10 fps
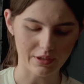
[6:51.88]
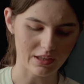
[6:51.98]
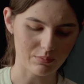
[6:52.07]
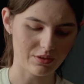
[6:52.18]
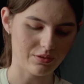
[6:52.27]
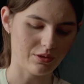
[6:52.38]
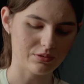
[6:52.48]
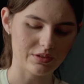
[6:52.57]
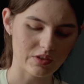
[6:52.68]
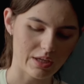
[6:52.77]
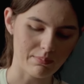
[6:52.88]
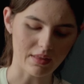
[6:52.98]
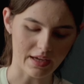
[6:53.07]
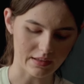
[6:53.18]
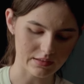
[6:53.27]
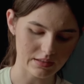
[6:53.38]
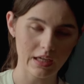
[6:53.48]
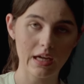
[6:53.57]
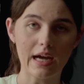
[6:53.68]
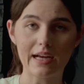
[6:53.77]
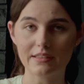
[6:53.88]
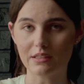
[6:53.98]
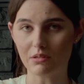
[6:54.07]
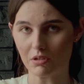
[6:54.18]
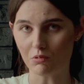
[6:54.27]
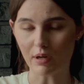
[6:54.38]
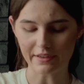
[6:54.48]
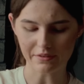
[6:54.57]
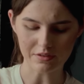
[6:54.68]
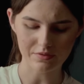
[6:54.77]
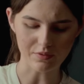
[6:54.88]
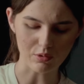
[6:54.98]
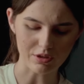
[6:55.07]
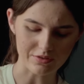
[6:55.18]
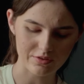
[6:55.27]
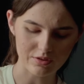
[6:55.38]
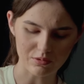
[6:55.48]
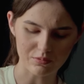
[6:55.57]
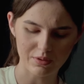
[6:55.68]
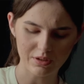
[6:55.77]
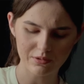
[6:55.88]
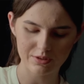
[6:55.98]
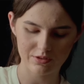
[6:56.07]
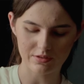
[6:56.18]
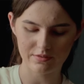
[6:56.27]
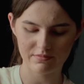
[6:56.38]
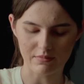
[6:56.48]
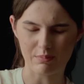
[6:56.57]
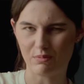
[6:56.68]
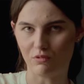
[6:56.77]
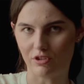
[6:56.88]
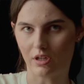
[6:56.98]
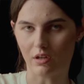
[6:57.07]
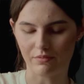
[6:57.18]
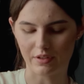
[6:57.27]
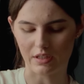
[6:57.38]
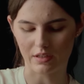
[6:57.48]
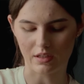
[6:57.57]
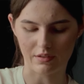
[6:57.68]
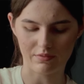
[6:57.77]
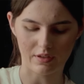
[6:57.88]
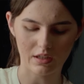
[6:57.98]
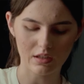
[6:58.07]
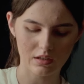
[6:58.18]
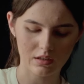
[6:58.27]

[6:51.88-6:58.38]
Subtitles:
can be, the same length as our wireless focus, so, it's just a bit more comfy, I think.